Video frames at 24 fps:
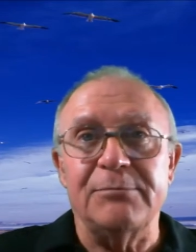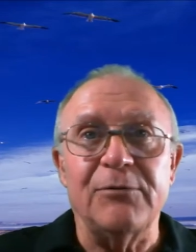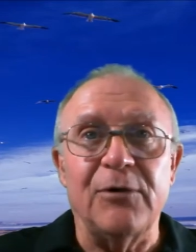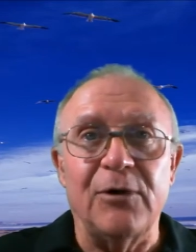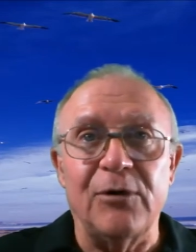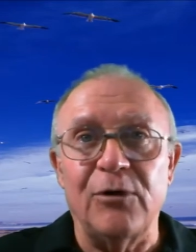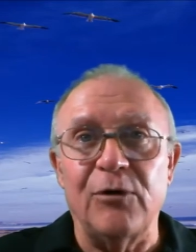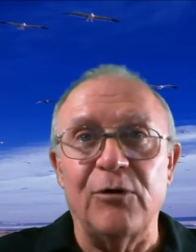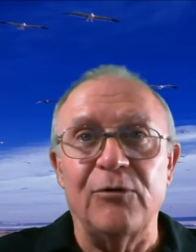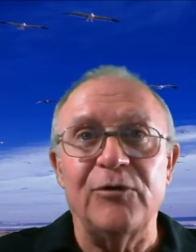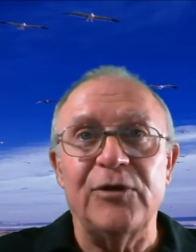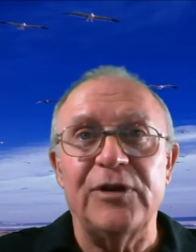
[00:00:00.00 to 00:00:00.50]

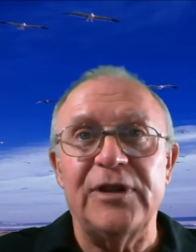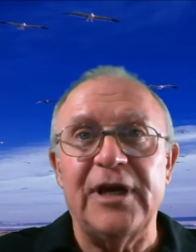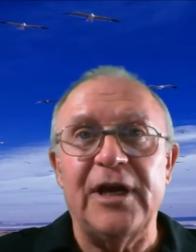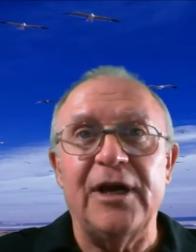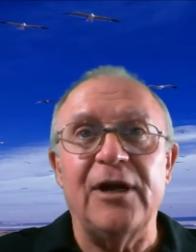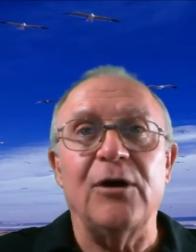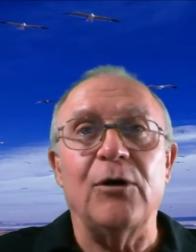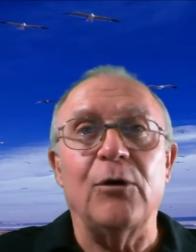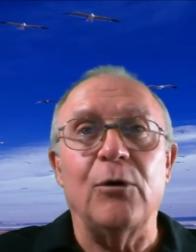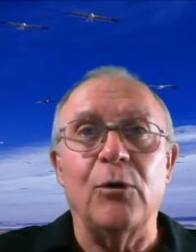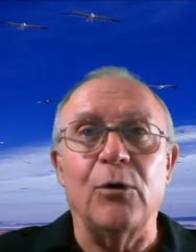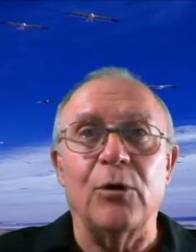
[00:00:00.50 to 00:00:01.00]
over there
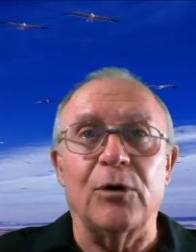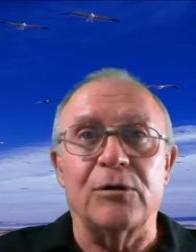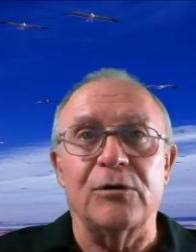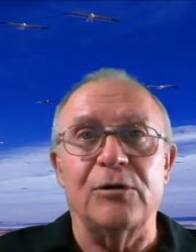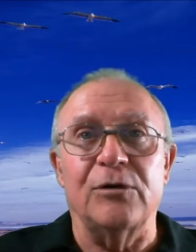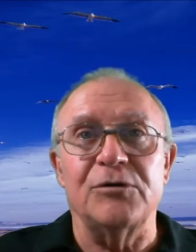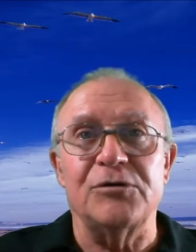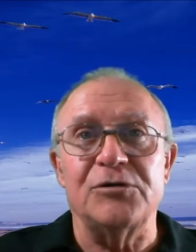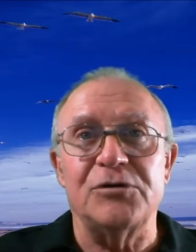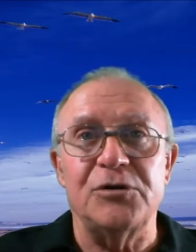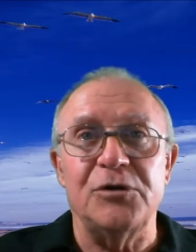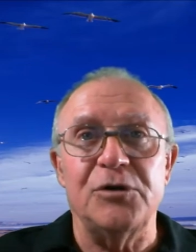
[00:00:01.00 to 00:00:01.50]
or close
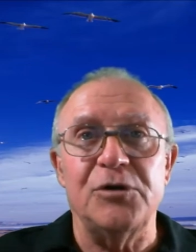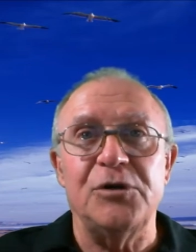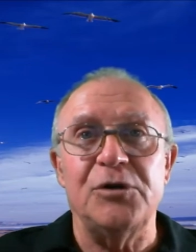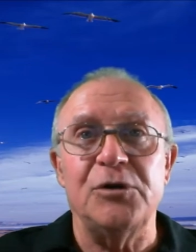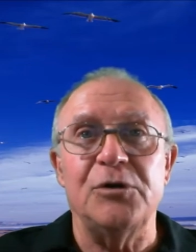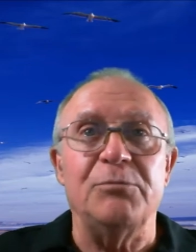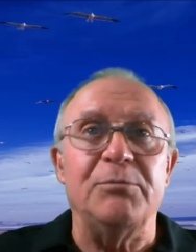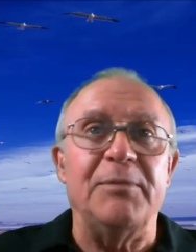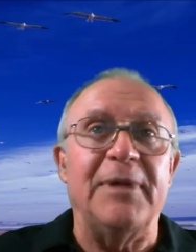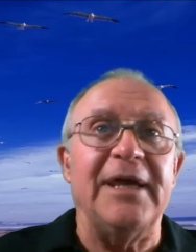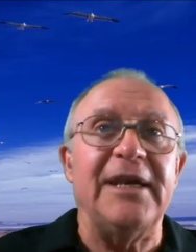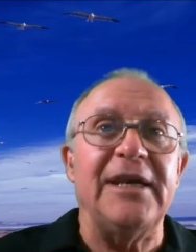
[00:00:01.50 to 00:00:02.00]
to you,
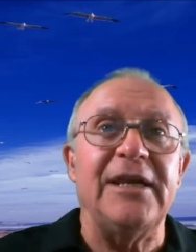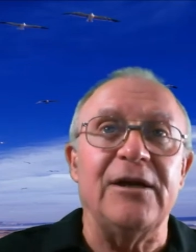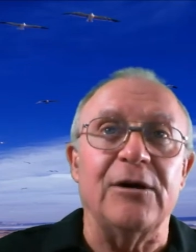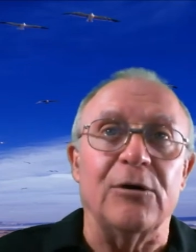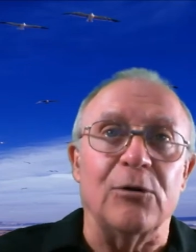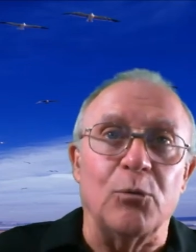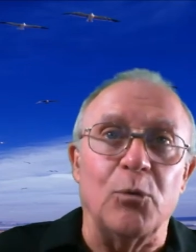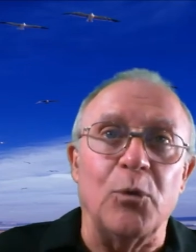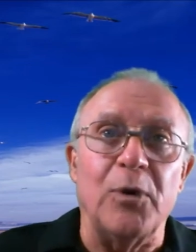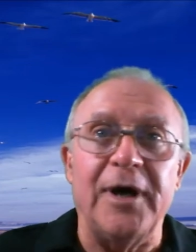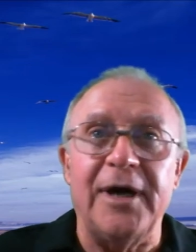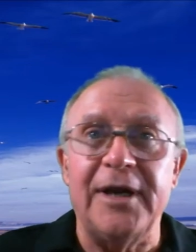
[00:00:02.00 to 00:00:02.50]
many or
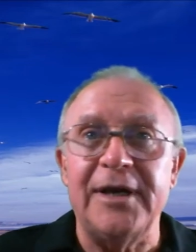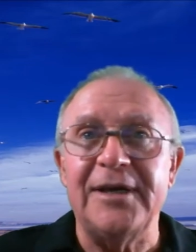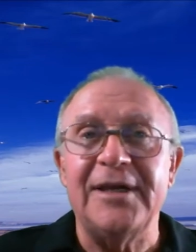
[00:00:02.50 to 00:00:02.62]
one,